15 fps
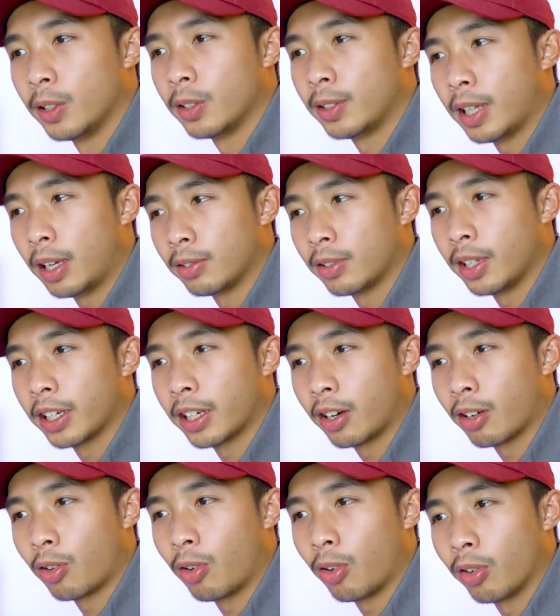Sounds like
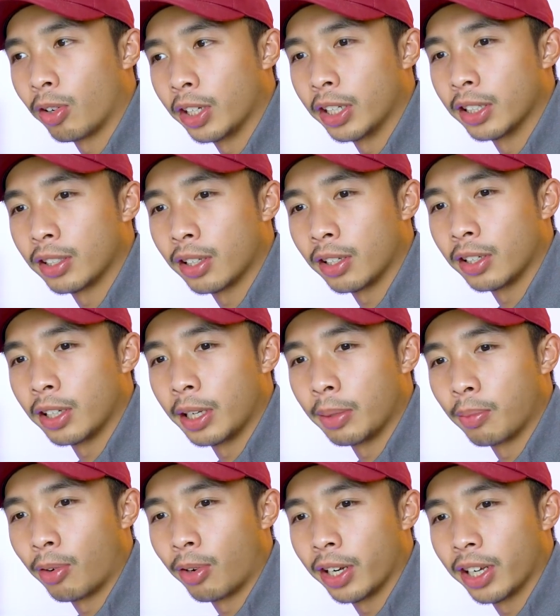a corny Sunday
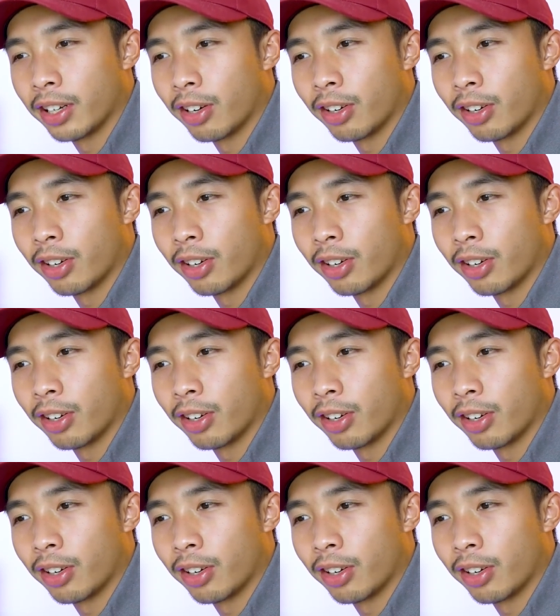morning